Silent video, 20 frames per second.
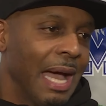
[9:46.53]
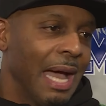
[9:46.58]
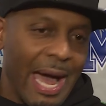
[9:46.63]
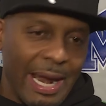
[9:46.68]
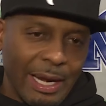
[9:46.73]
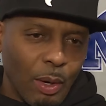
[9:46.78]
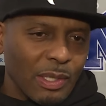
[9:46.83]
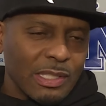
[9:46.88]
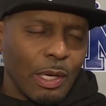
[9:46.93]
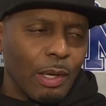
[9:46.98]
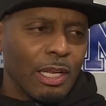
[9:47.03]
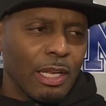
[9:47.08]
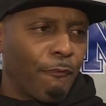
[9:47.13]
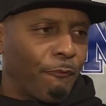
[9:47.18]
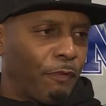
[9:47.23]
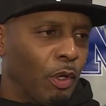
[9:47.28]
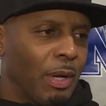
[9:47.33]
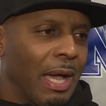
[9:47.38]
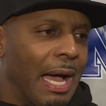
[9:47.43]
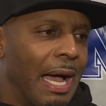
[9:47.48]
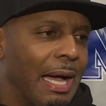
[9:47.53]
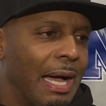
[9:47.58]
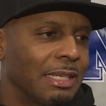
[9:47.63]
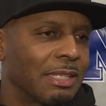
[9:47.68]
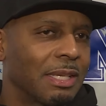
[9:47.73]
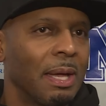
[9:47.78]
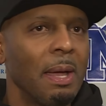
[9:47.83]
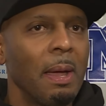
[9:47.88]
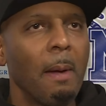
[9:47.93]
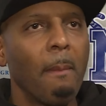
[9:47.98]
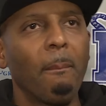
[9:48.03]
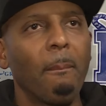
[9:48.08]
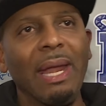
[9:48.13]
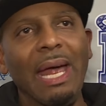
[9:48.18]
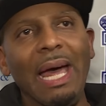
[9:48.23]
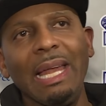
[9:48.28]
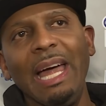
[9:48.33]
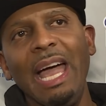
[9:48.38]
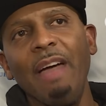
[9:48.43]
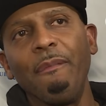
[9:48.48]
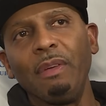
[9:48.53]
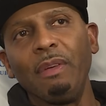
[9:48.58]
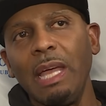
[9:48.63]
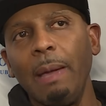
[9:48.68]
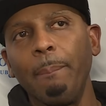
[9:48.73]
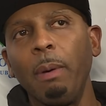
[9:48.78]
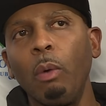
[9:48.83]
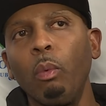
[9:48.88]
I know it's only a few guys, but I laugh at that.